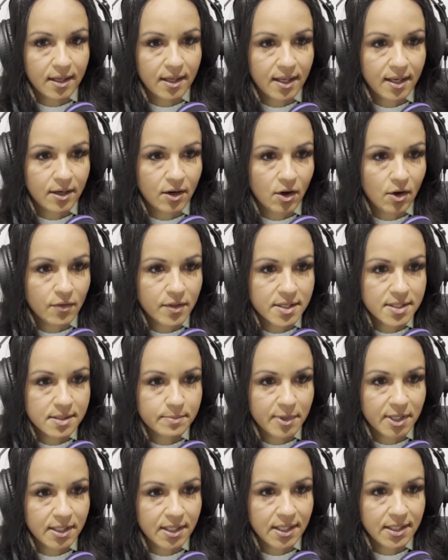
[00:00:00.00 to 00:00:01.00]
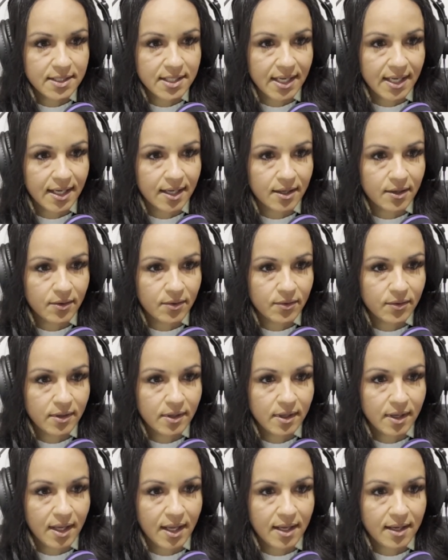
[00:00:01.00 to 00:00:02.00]
and all this money
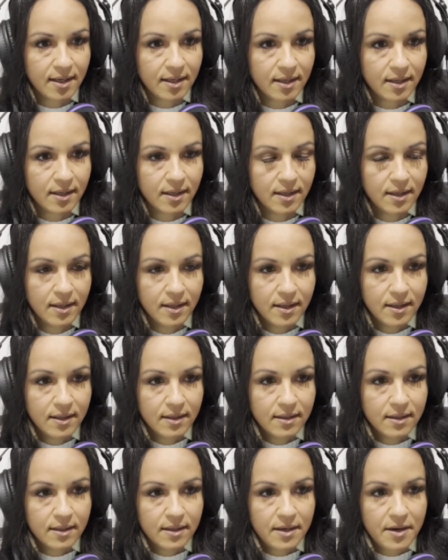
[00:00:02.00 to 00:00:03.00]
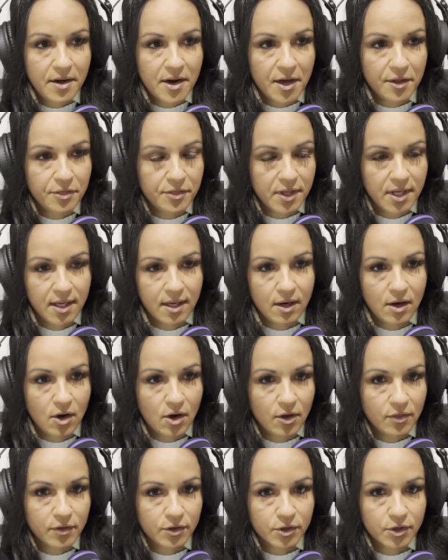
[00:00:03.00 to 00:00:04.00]
down. And nothing
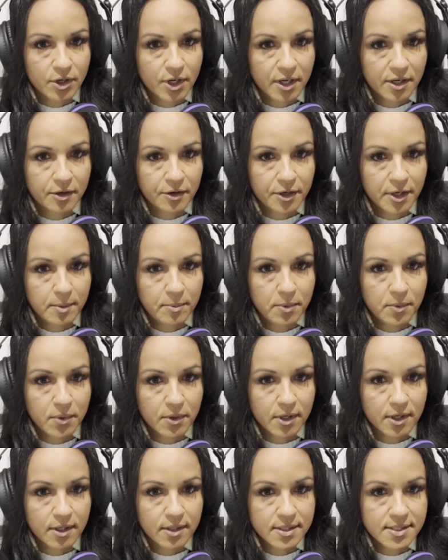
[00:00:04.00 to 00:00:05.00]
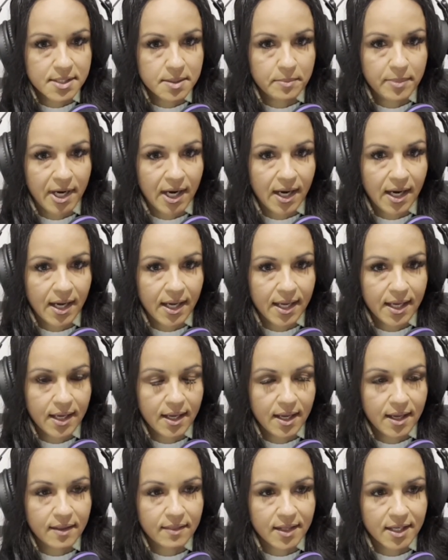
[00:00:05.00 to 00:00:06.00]
on their credit report to
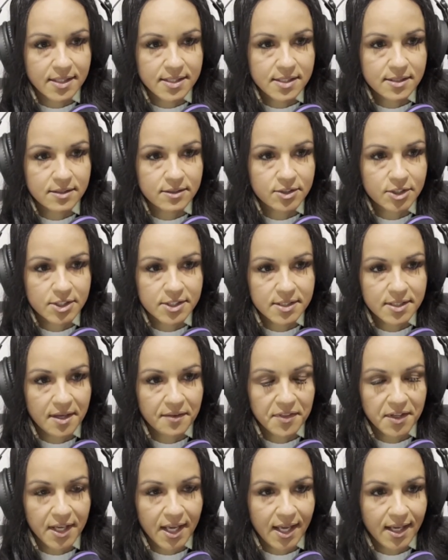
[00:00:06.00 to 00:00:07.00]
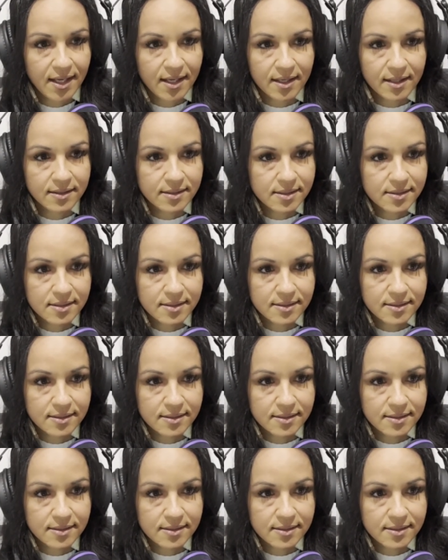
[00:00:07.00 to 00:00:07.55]
buy. And that's just not the case.